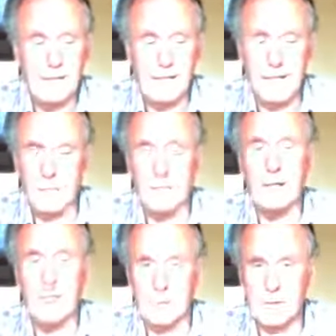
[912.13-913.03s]
And then went to
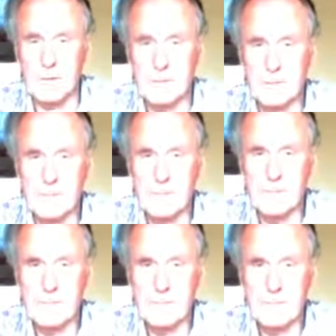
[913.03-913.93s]
Lotus
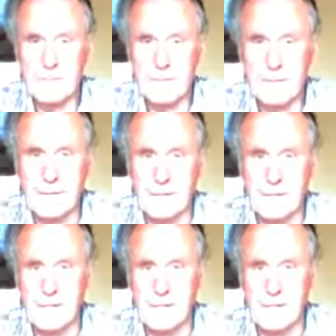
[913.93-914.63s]
and